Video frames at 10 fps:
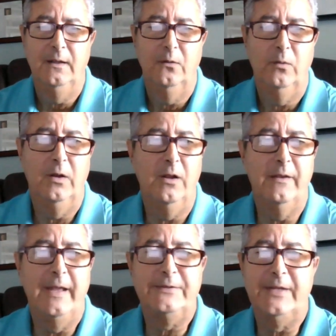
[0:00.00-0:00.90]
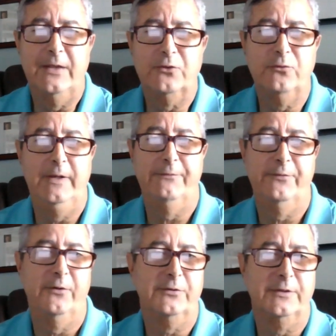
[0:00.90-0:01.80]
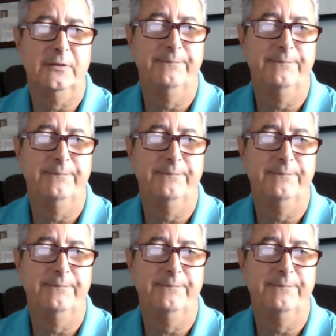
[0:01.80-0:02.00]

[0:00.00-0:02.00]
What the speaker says: Well, all that sounds great at first.